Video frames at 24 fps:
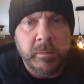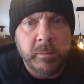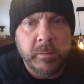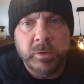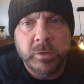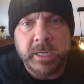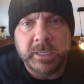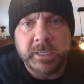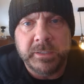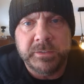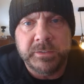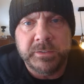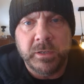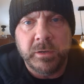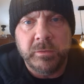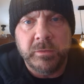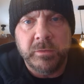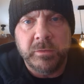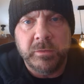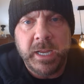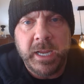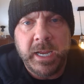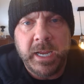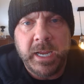Okay, so
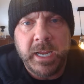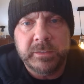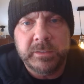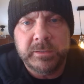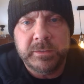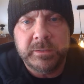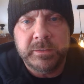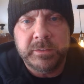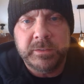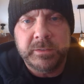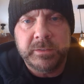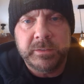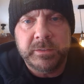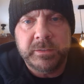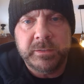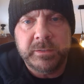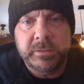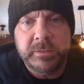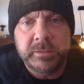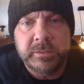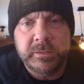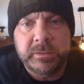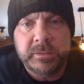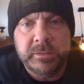next, let me
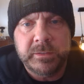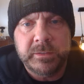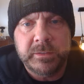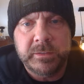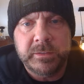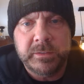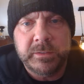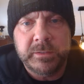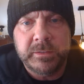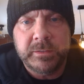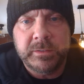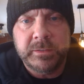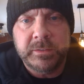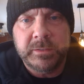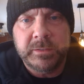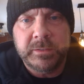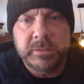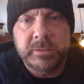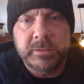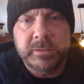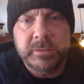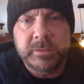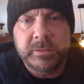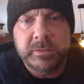go back to single
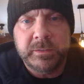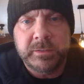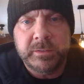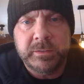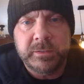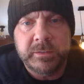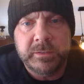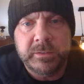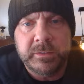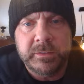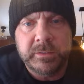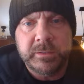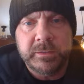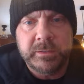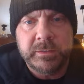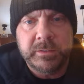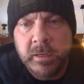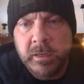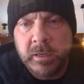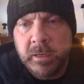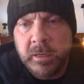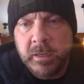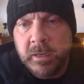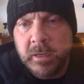line here.
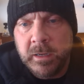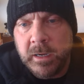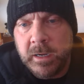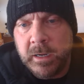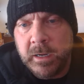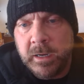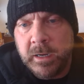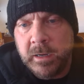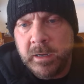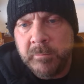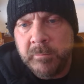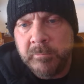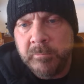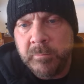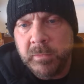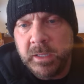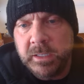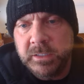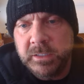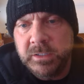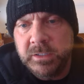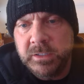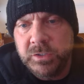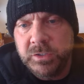
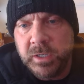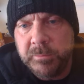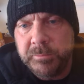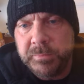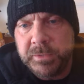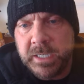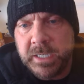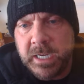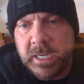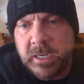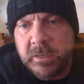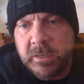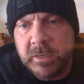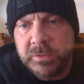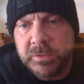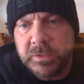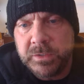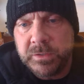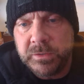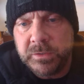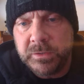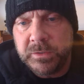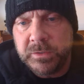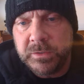Let's jump down
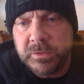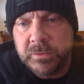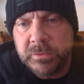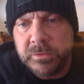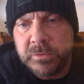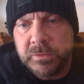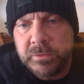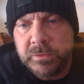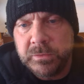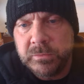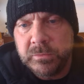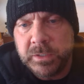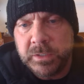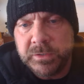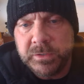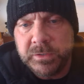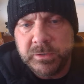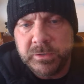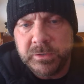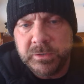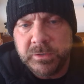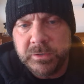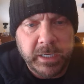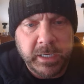to, let's
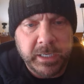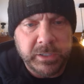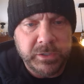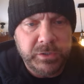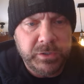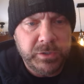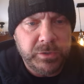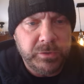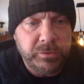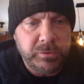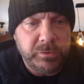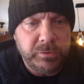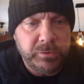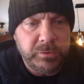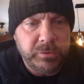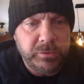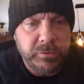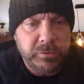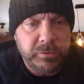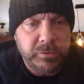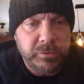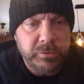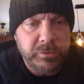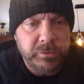go to like
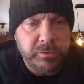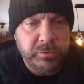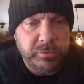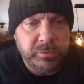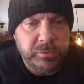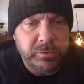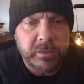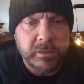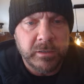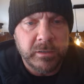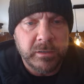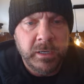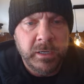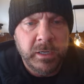200 here.